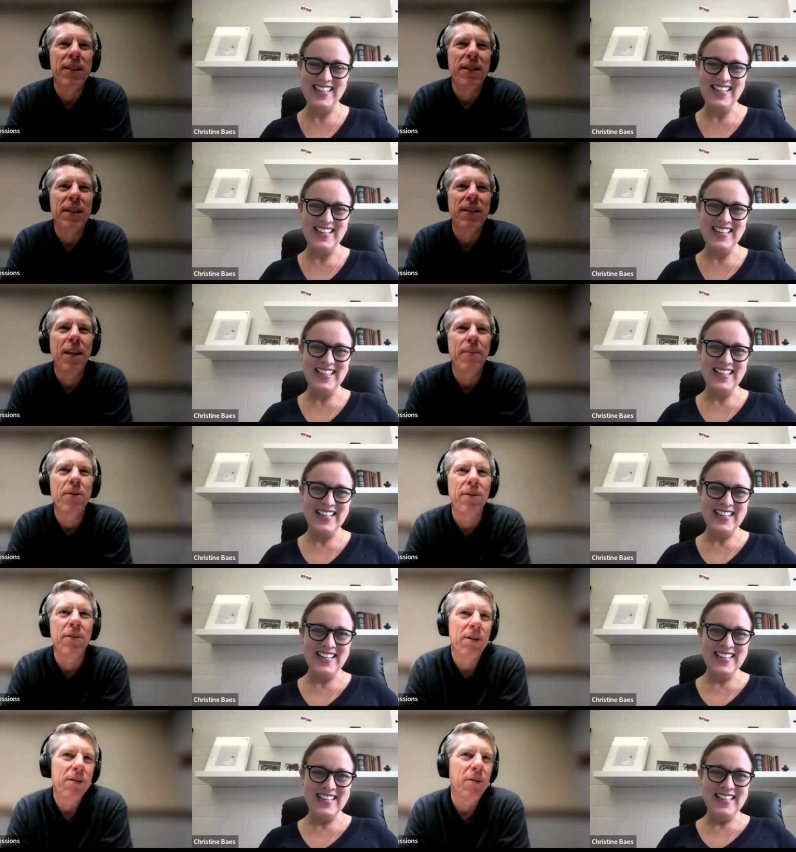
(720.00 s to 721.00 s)
Speaker 1: But uh, tell me
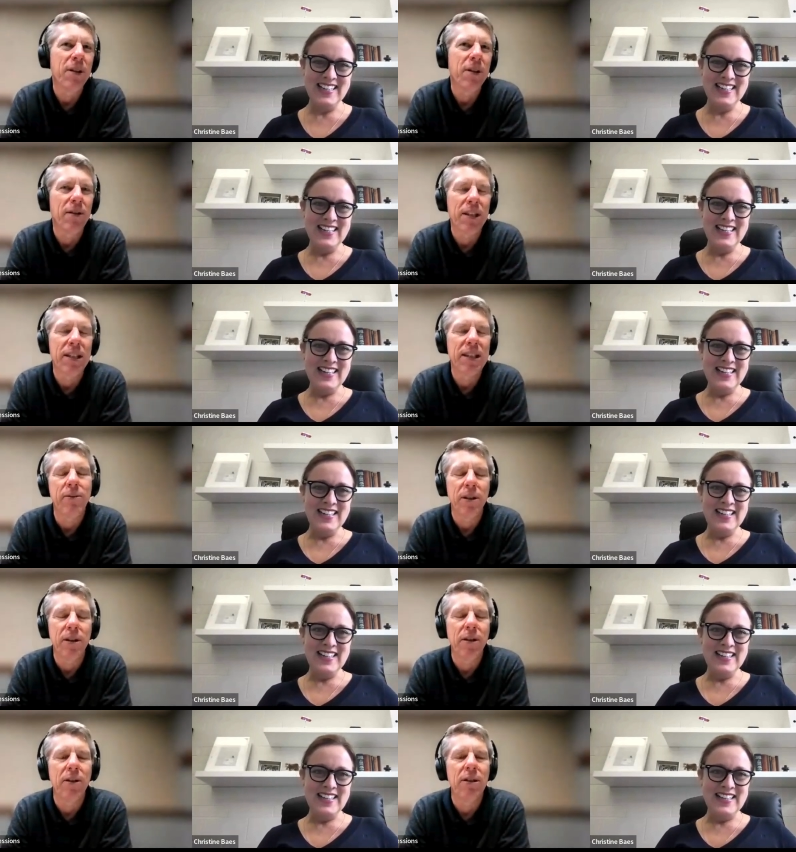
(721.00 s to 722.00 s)
what what what are
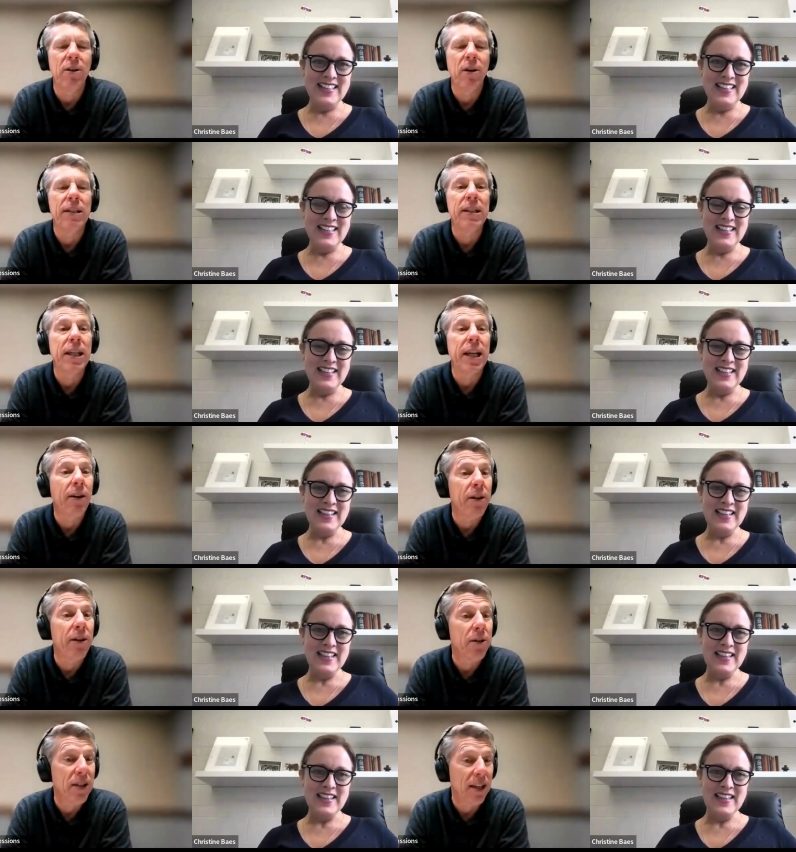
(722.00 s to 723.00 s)
what are
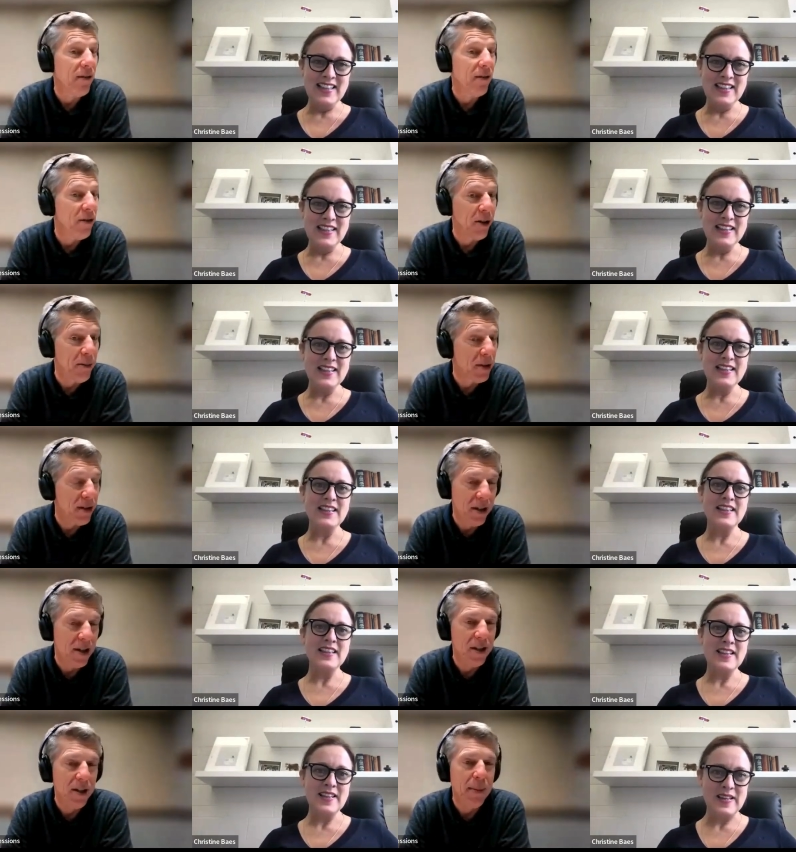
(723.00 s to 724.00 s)
Ontario dairy farmers
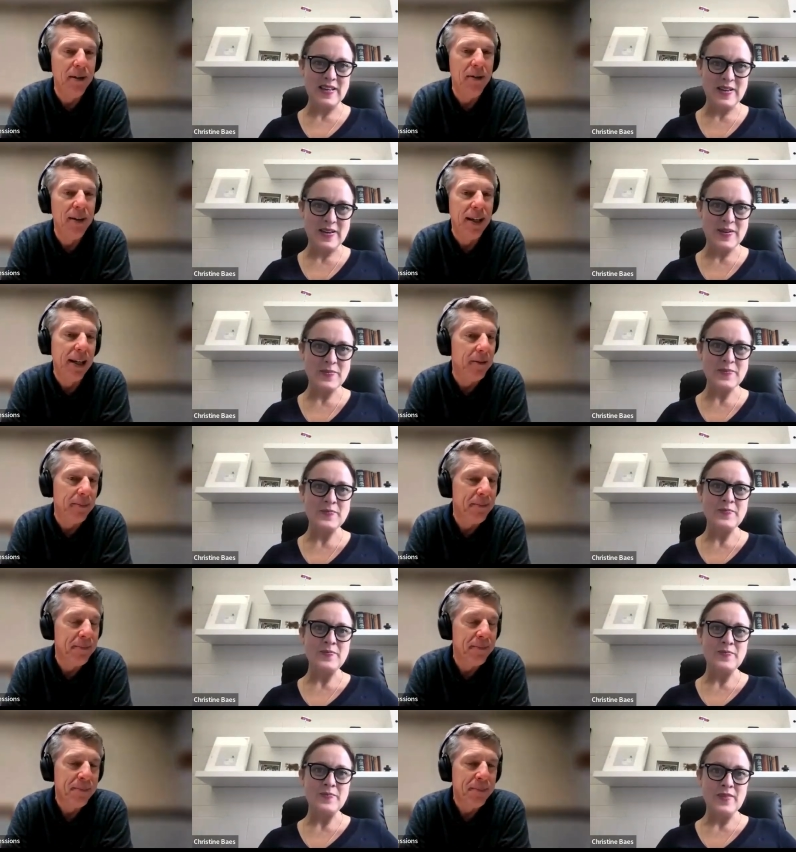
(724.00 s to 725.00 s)
talking about right now?
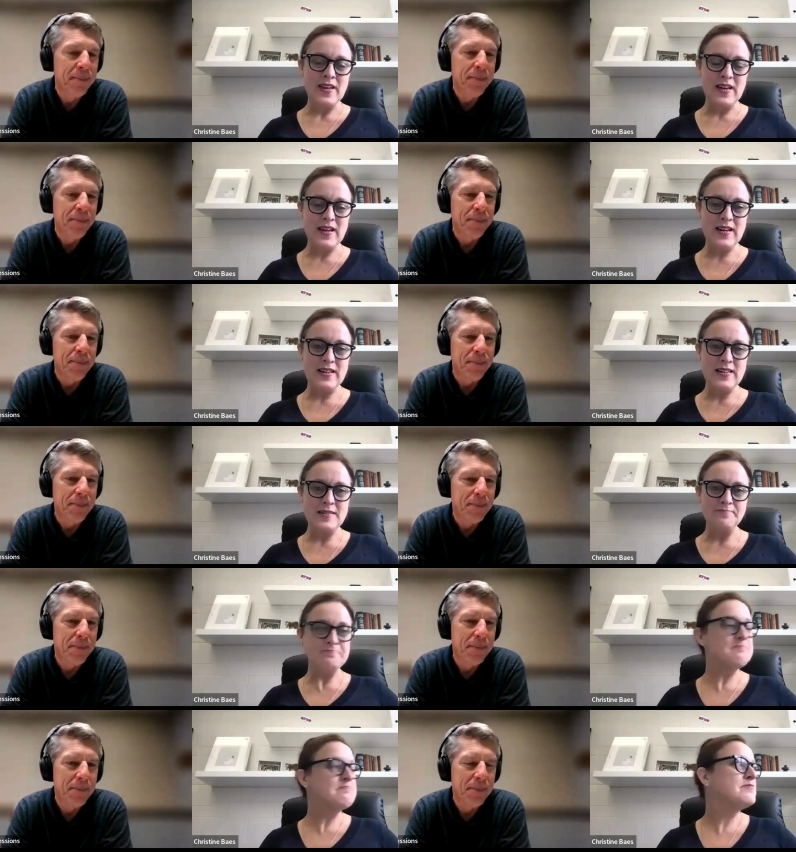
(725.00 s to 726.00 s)

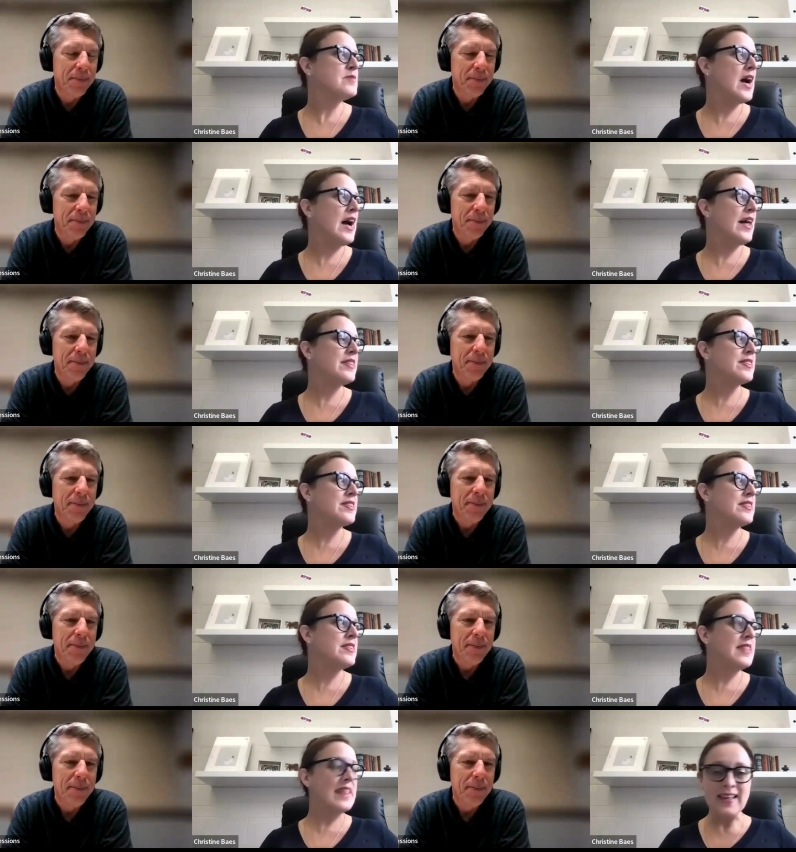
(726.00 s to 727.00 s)
Speaker 2: Um, I
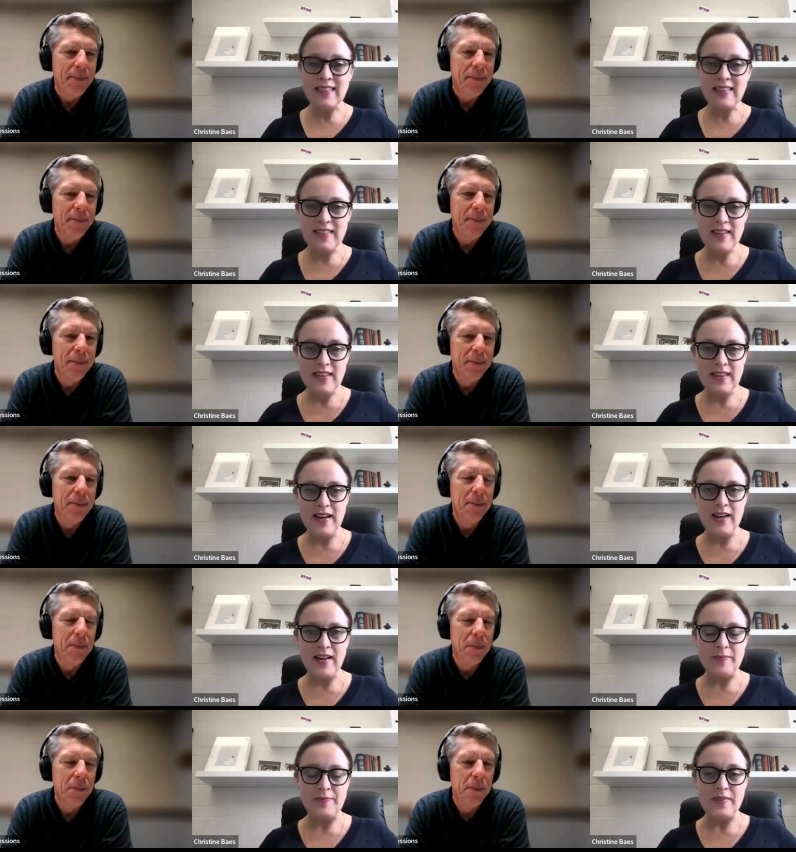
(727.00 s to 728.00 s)
think the
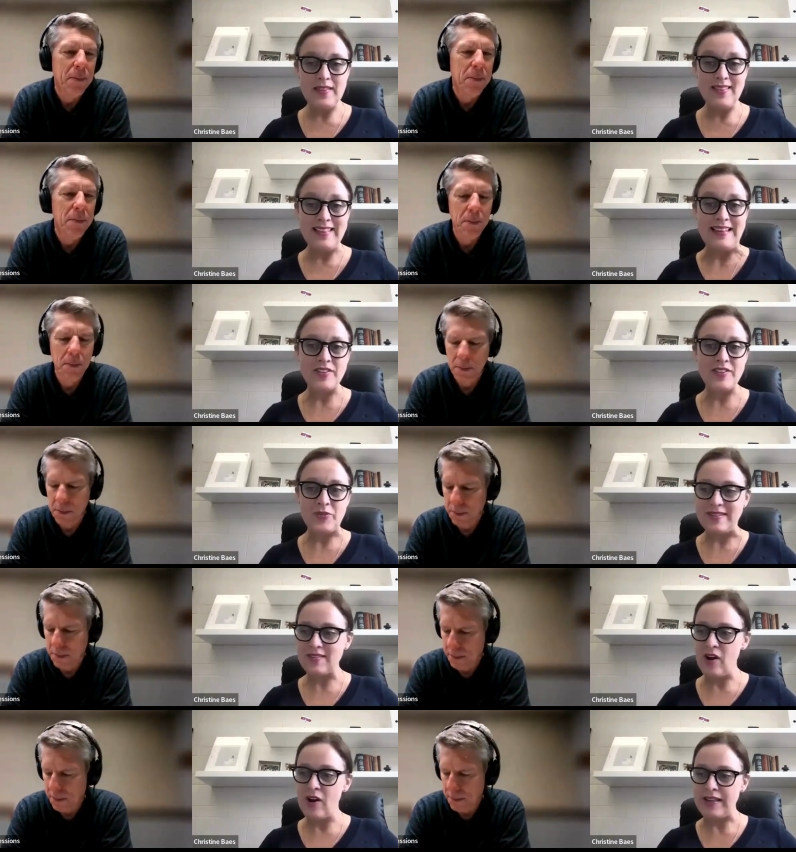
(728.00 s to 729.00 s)
uh, the industry
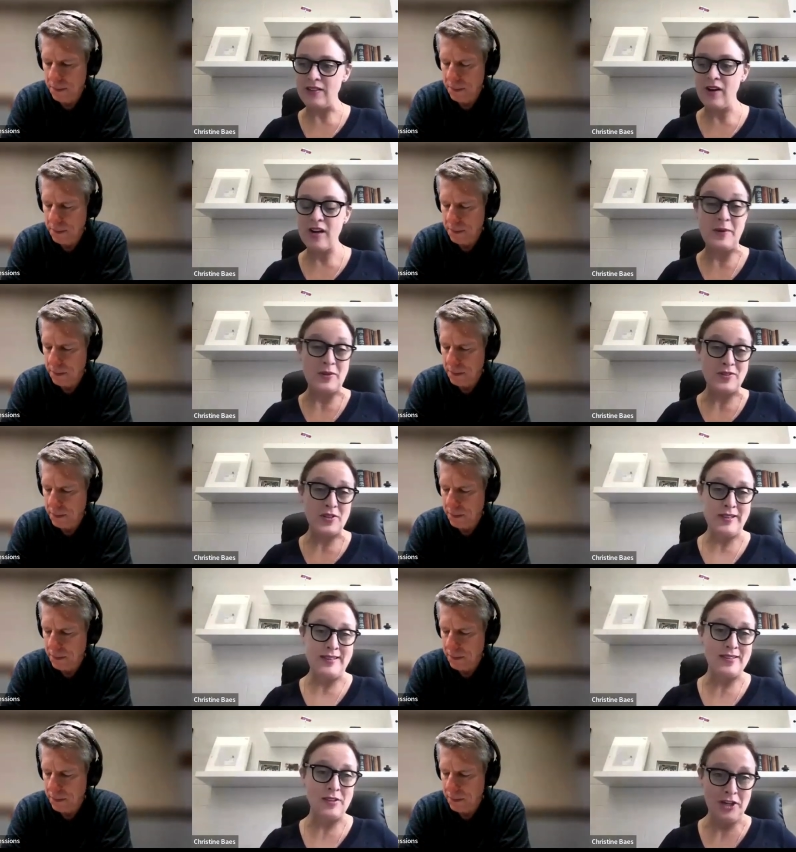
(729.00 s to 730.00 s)
is talking a lot about
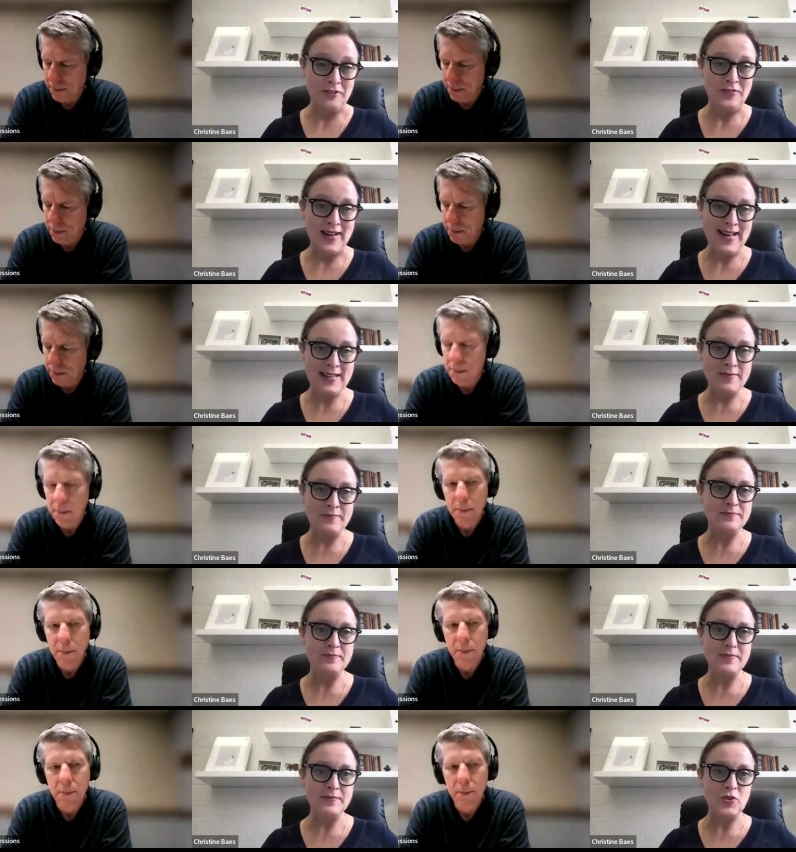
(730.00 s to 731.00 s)
solids, non-fat
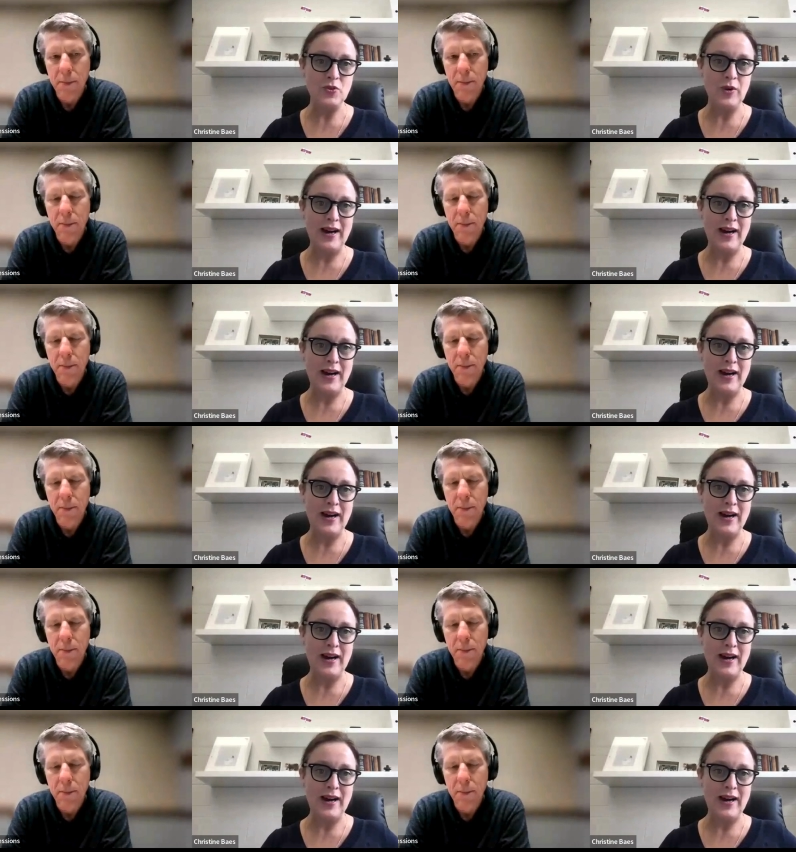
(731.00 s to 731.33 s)
so